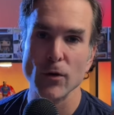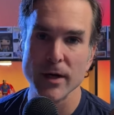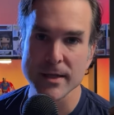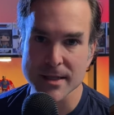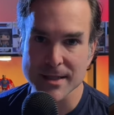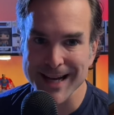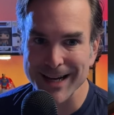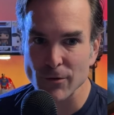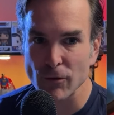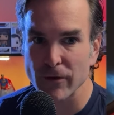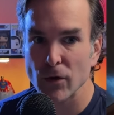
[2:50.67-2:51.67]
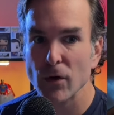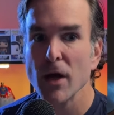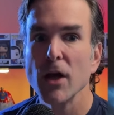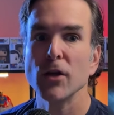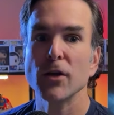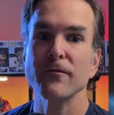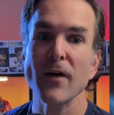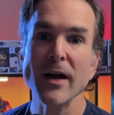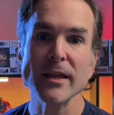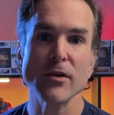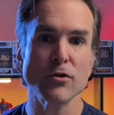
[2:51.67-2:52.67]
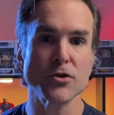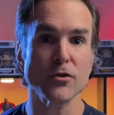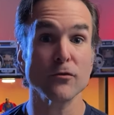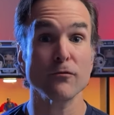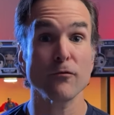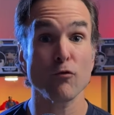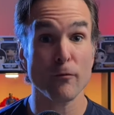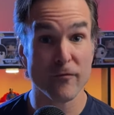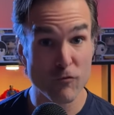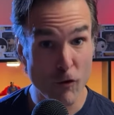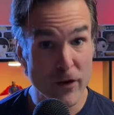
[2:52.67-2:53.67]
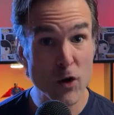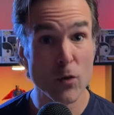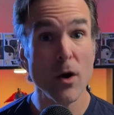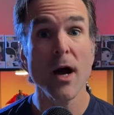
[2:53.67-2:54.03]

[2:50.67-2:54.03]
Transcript: is a second review. You can find the original review